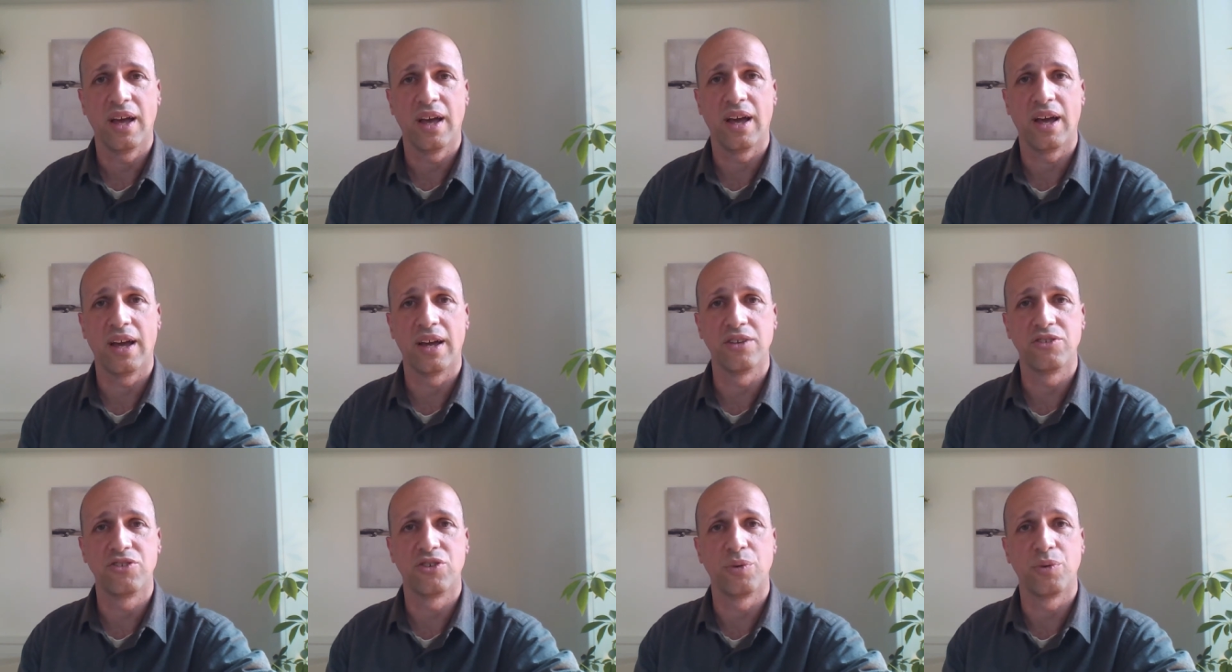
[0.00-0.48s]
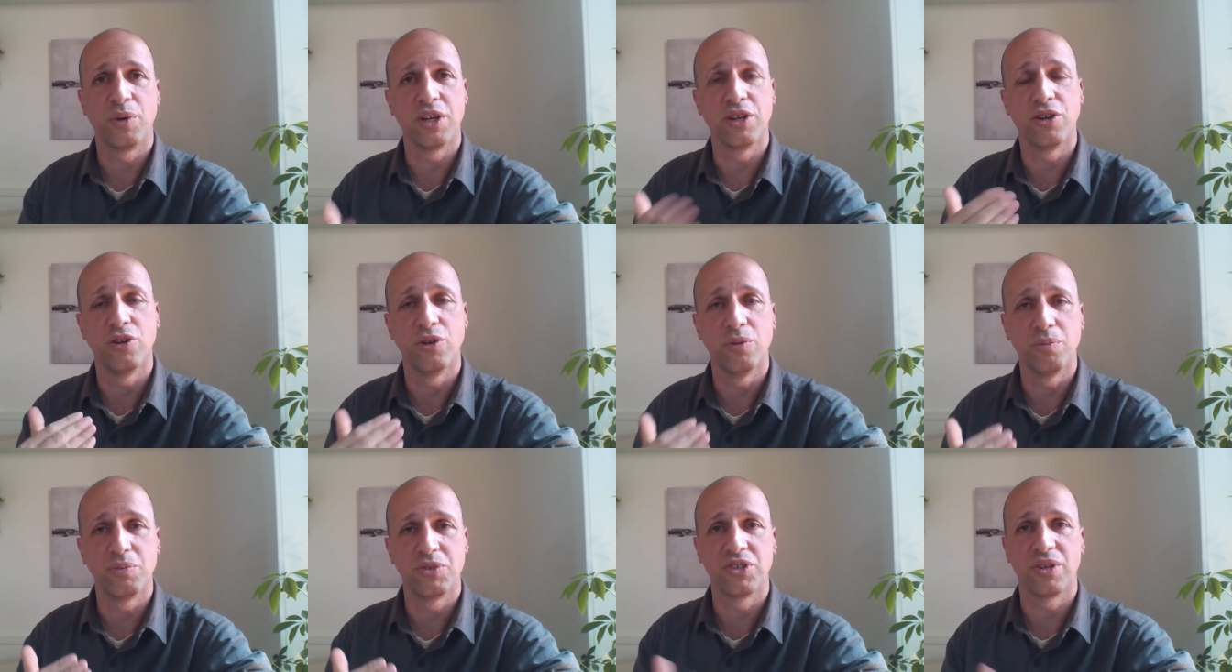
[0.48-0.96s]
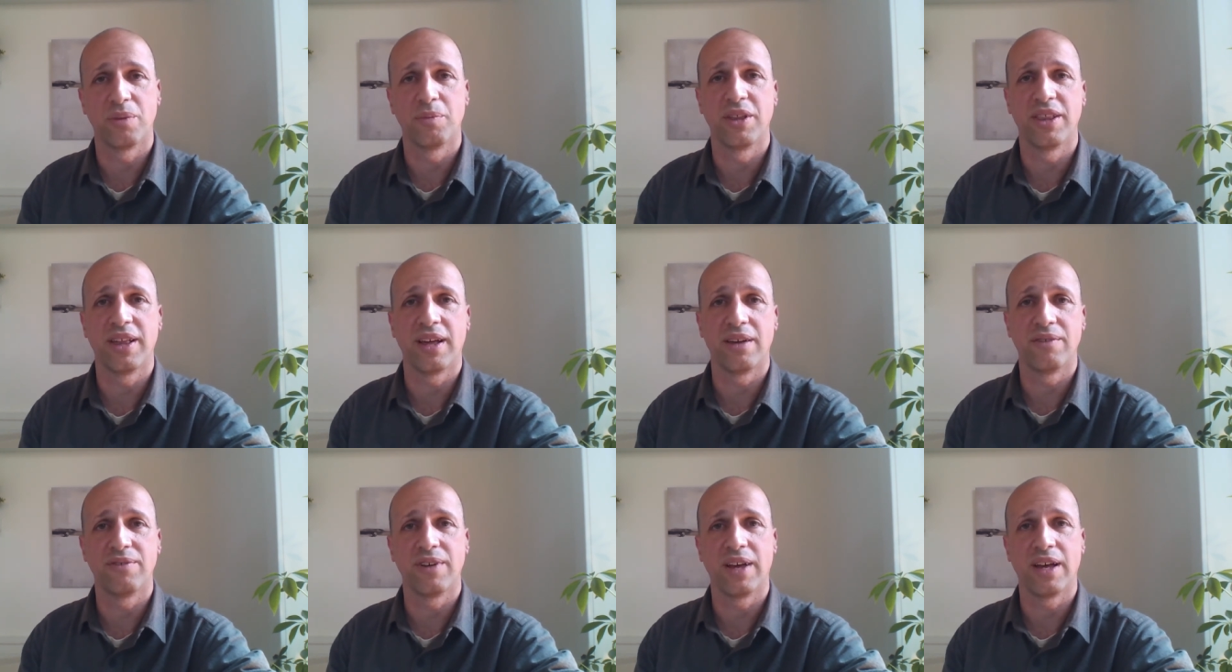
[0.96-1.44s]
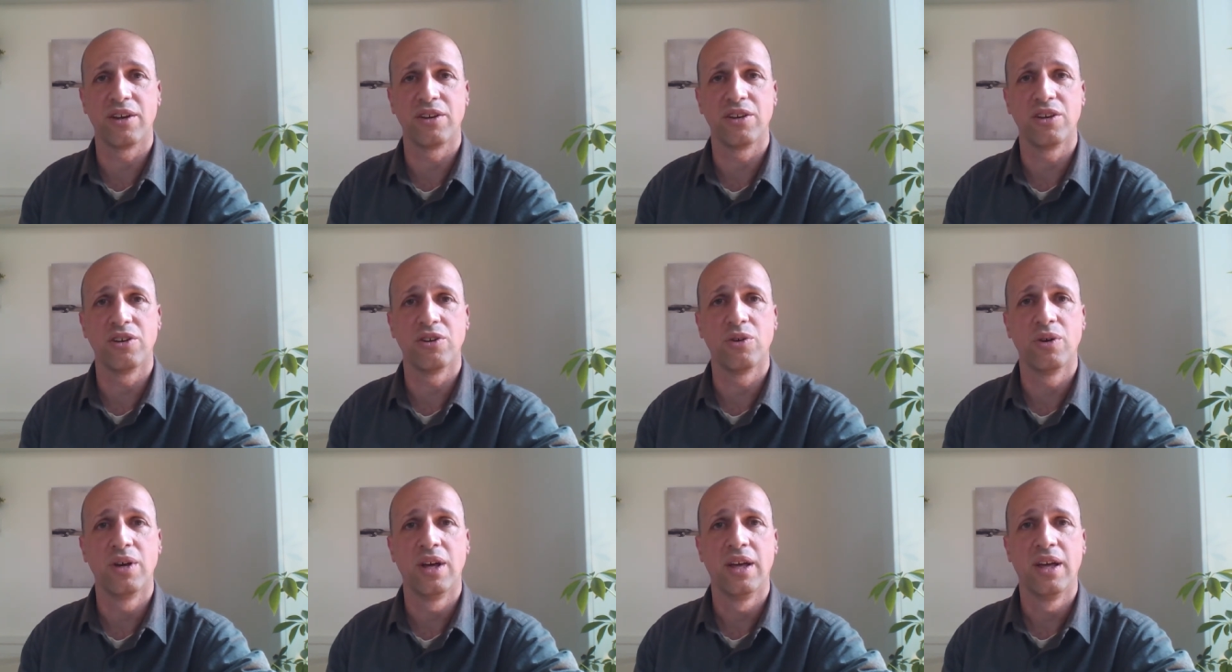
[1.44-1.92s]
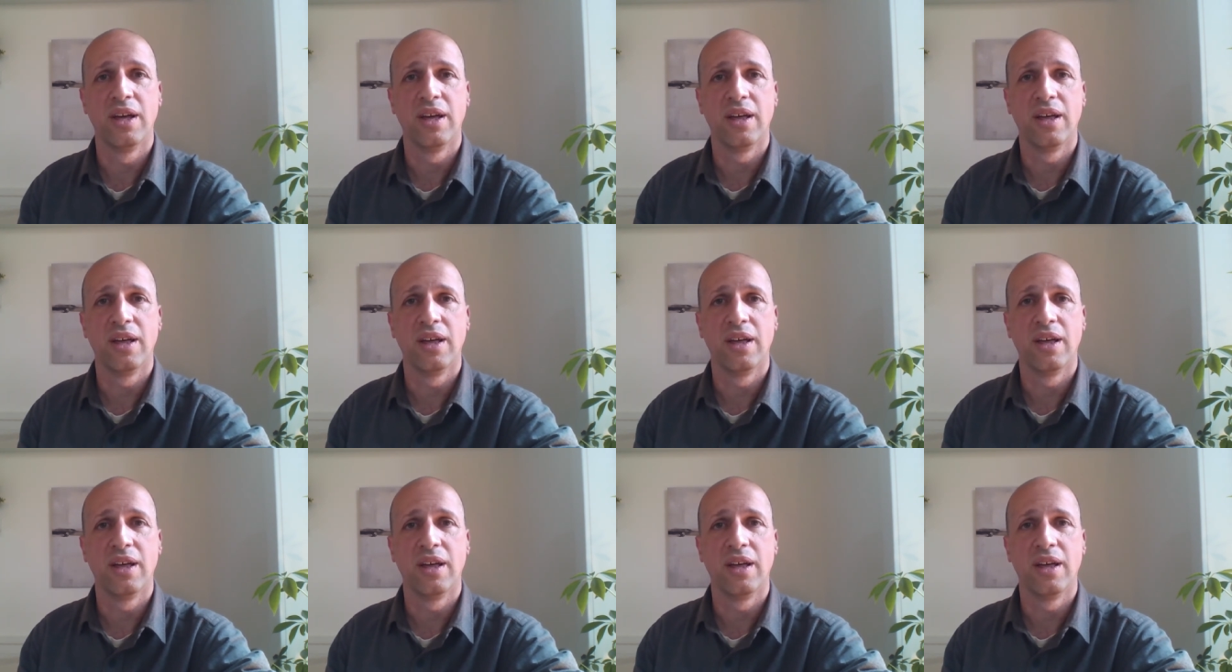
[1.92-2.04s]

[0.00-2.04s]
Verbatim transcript: uh, to recoup some of that value.